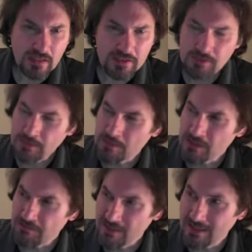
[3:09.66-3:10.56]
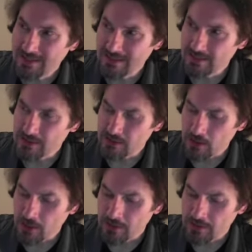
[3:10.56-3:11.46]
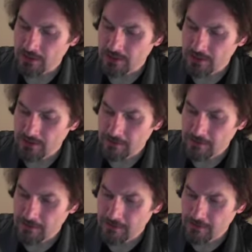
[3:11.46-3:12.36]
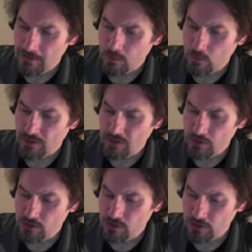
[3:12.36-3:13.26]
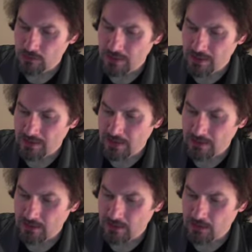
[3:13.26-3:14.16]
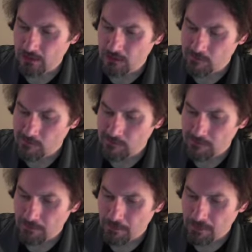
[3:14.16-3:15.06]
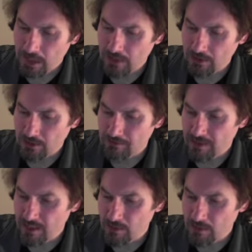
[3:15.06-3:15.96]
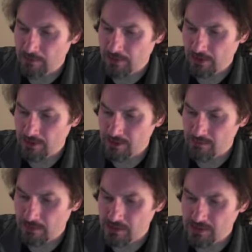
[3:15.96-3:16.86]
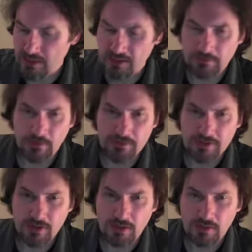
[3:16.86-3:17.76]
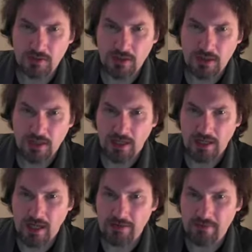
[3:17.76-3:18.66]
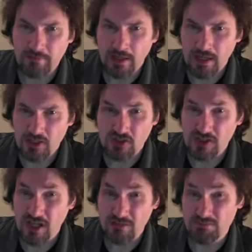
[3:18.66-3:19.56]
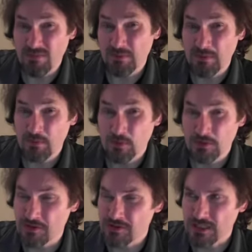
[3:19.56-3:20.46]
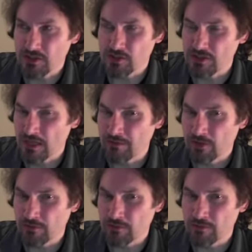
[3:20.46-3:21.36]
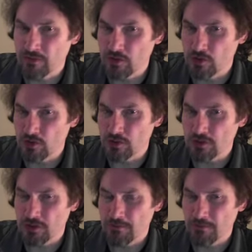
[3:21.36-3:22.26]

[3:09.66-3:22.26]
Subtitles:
Sometimes I feel a little disheartened with YouTube in that, I look at a video I put out maybe 6 months ago and I haven't managed to get maybe more than 600 or 700 views,